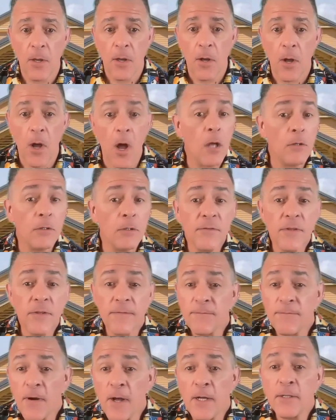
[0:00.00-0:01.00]
All of the
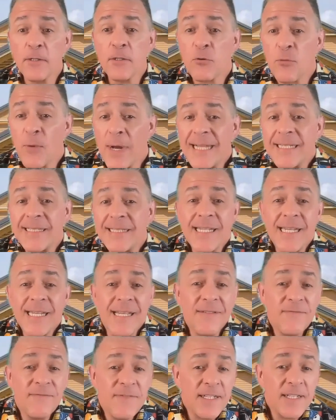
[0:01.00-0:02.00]
fun, crazy
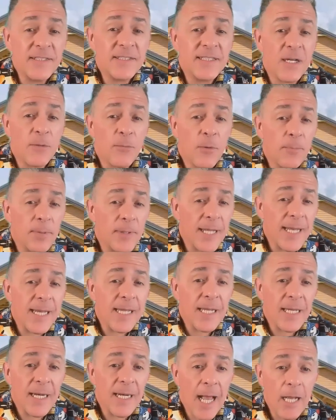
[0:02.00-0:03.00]
events that we're
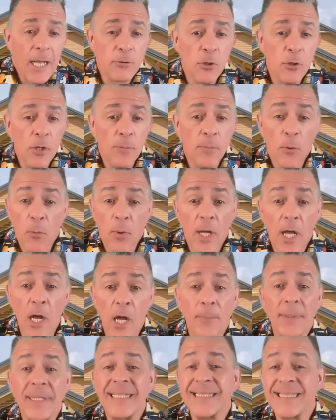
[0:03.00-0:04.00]
planning in October will
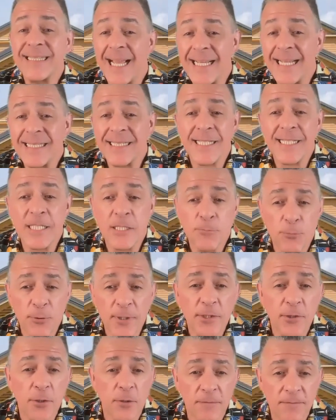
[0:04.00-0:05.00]
help entice these
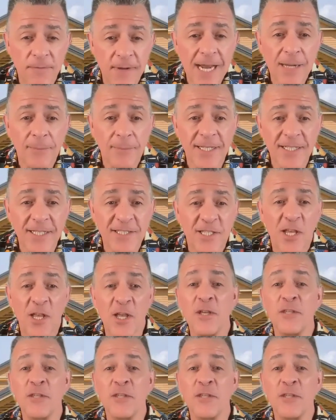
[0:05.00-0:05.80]
preschool families